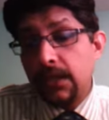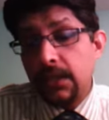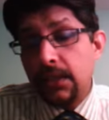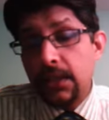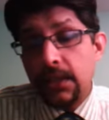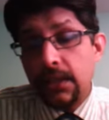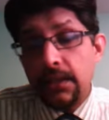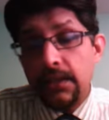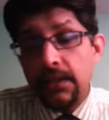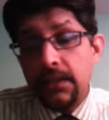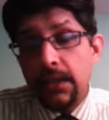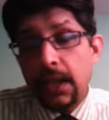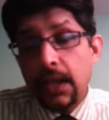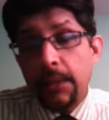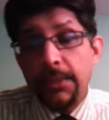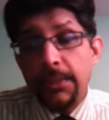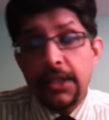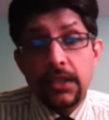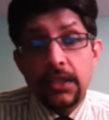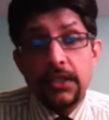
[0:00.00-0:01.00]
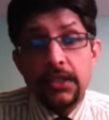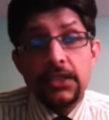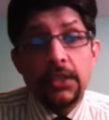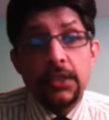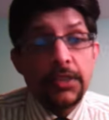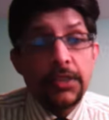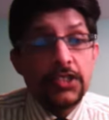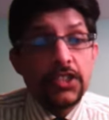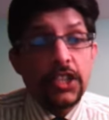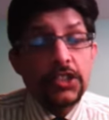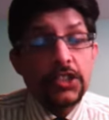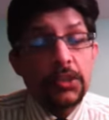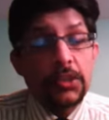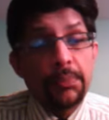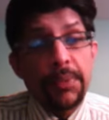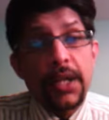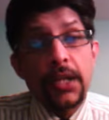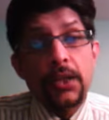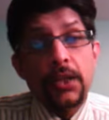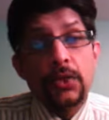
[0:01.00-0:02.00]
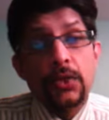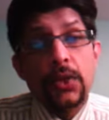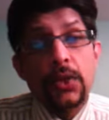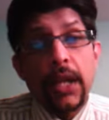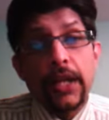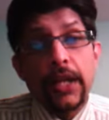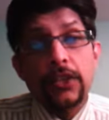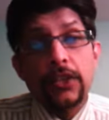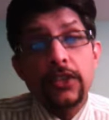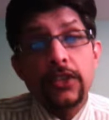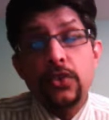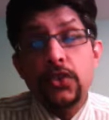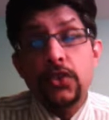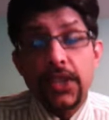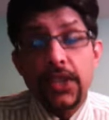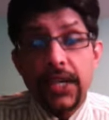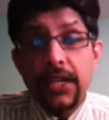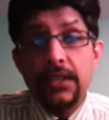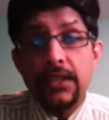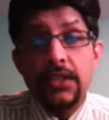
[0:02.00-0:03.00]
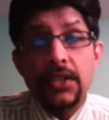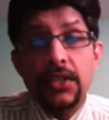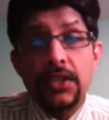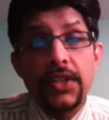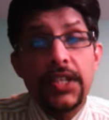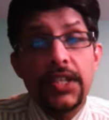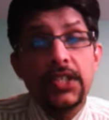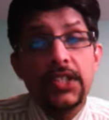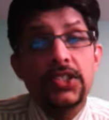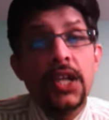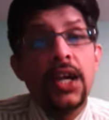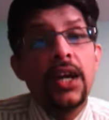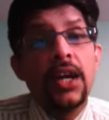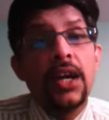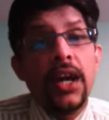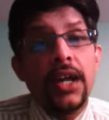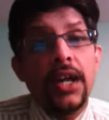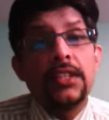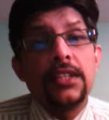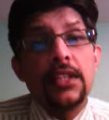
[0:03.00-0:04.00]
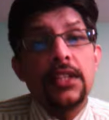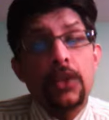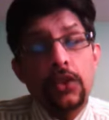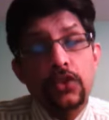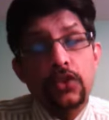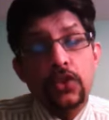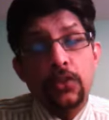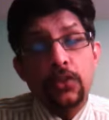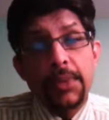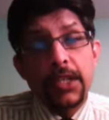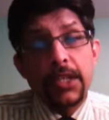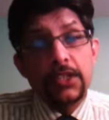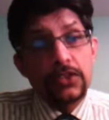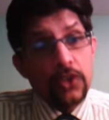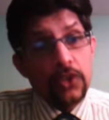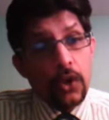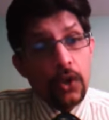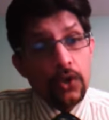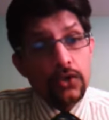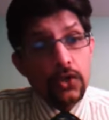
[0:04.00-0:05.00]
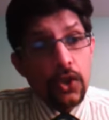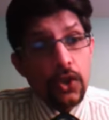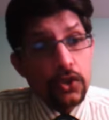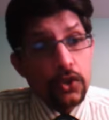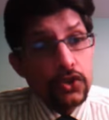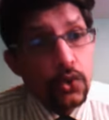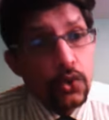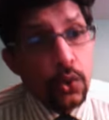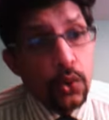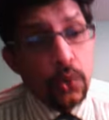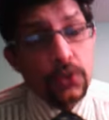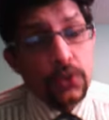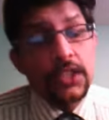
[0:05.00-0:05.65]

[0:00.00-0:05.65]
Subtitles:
is such a player who likes to stay at the crease and then also plays orthodox strokes.